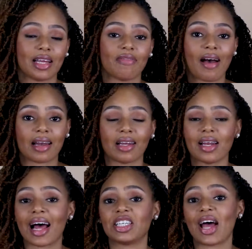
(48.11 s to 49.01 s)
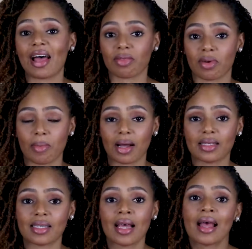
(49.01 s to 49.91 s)
finally latch at 3
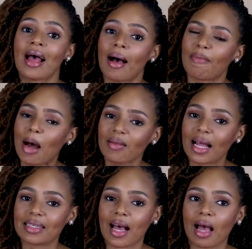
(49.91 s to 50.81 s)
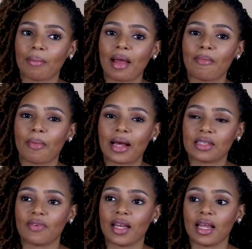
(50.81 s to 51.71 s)
months. About that time, my
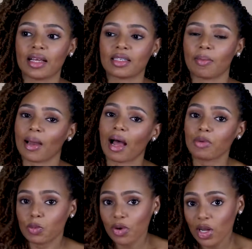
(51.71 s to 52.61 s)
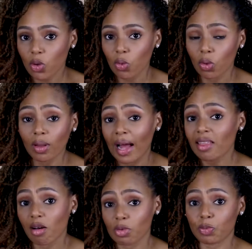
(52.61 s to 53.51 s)
breastfeeding supply was pretty cool. I
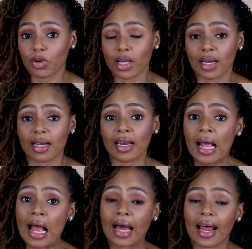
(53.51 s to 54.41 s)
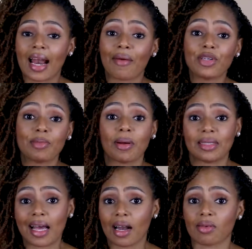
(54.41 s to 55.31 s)
thought it was pretty good, and I'd average about
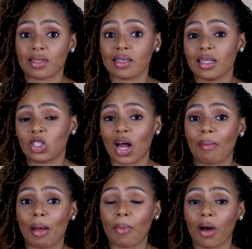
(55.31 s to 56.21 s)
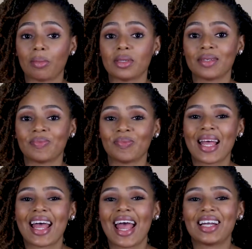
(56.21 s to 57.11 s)
10 ounces each time I pumped.
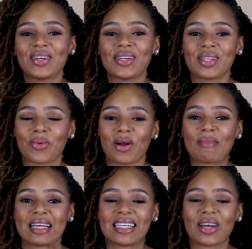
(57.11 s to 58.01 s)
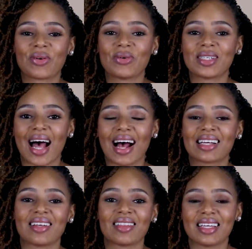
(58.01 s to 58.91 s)
Enter into the world my son Cruz
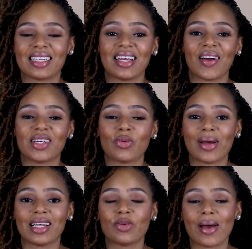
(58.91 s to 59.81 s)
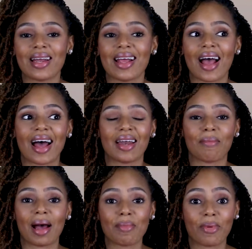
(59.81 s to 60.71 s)
Axel this year in 2020, and
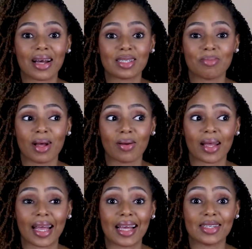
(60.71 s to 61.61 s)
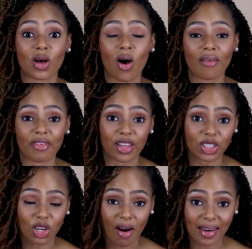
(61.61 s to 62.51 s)
my breast milk is off the
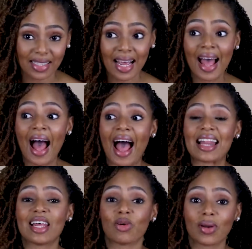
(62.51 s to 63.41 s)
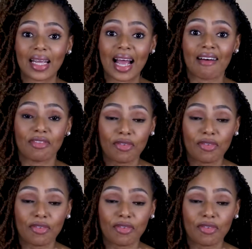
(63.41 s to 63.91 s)
charts. I literally have